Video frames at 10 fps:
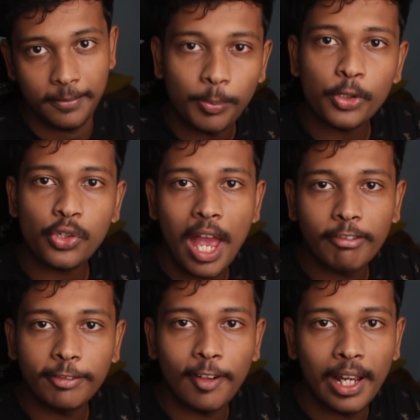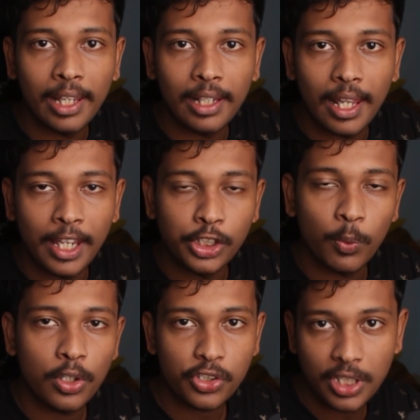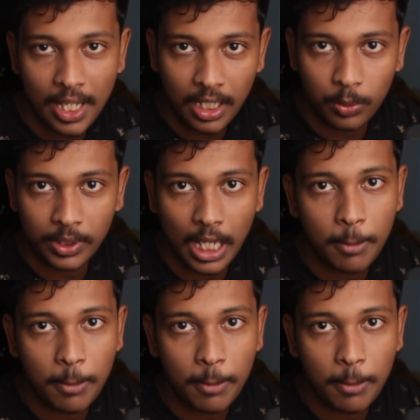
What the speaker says: Suppose you have a file and you want to share it with